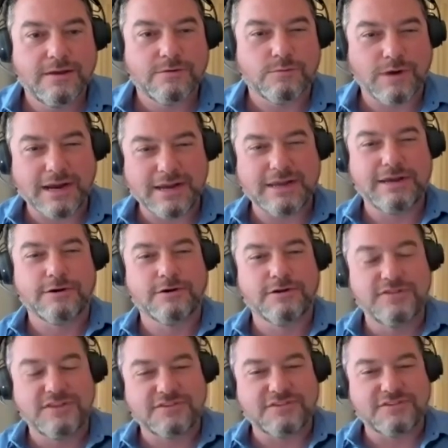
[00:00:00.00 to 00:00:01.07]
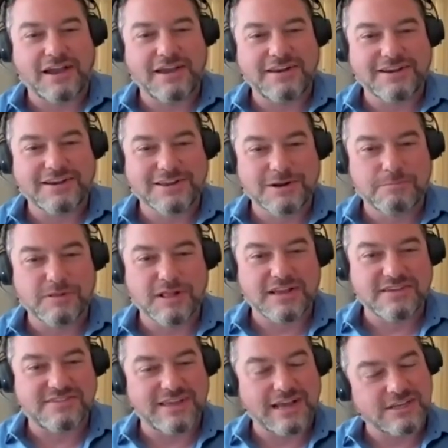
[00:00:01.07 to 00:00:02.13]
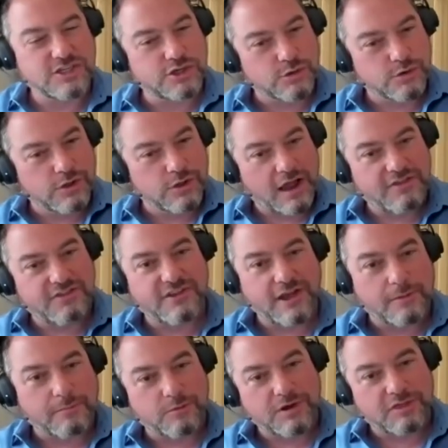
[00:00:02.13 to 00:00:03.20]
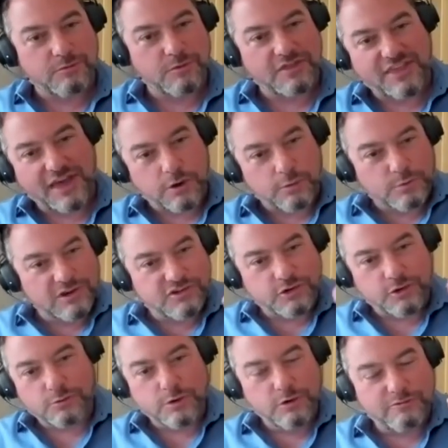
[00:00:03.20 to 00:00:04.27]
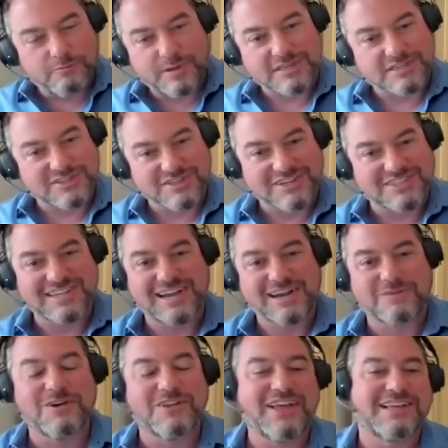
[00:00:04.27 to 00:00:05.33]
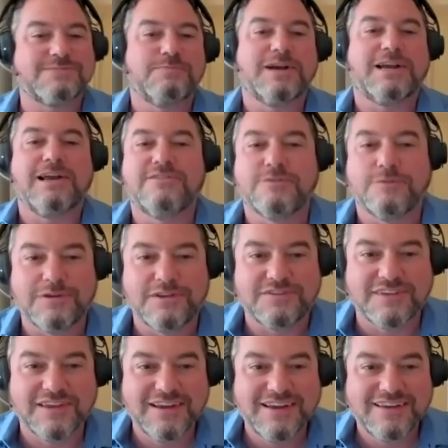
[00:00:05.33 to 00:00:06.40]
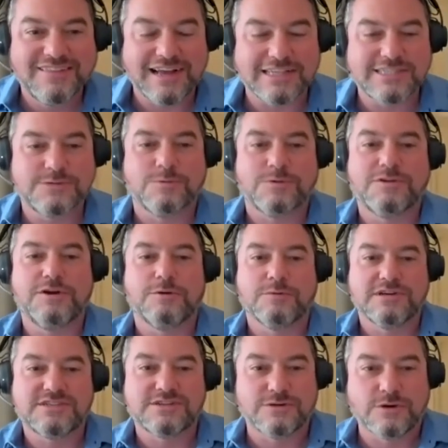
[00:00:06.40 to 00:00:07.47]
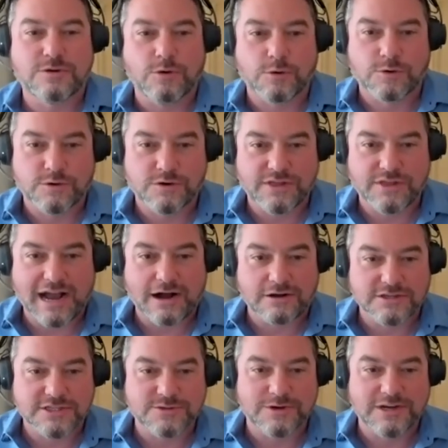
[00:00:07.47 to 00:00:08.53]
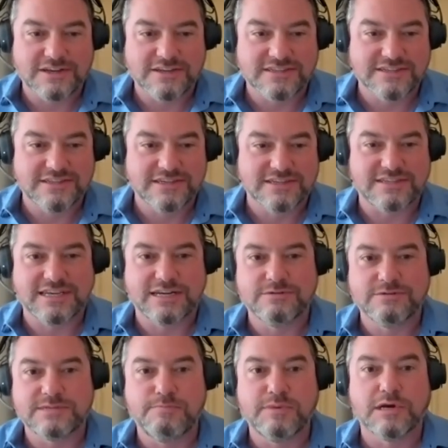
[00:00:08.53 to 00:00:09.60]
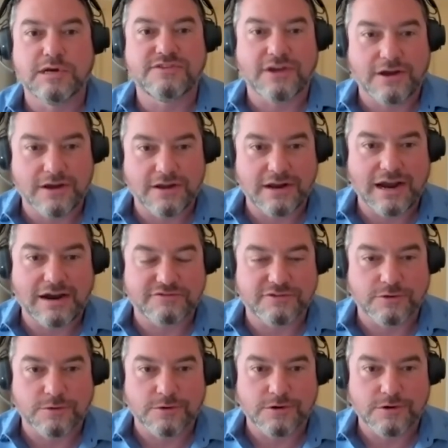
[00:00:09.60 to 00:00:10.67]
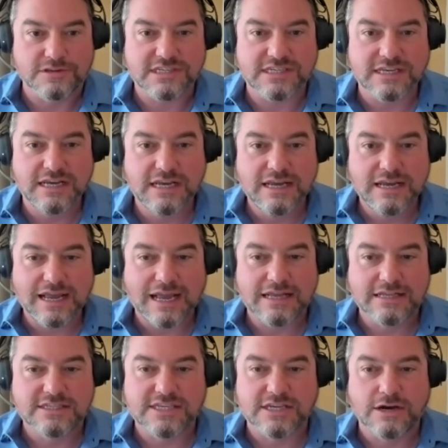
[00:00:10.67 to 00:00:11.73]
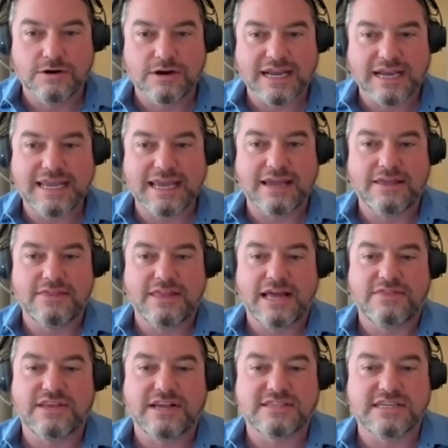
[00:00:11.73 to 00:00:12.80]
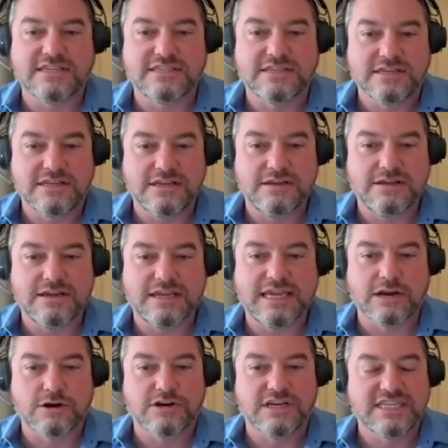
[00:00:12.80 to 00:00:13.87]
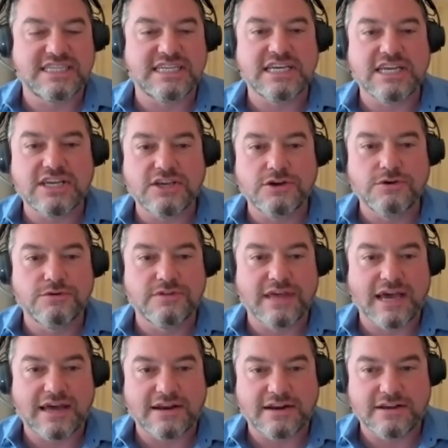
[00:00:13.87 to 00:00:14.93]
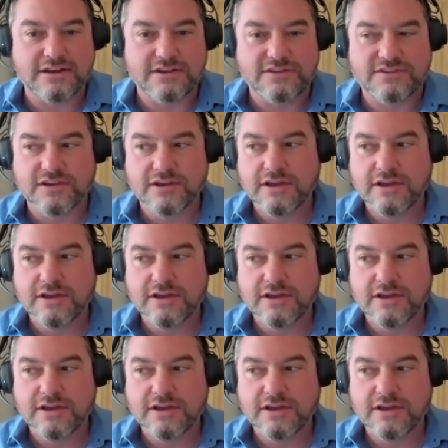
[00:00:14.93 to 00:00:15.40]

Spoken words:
right here in the siding in a place that sure lines up with what that original roof pitch looks like? Well, that's because that's where the original corner of the house was, and this thing was built on afterwards. And so again, that doesn't guarantee you that it is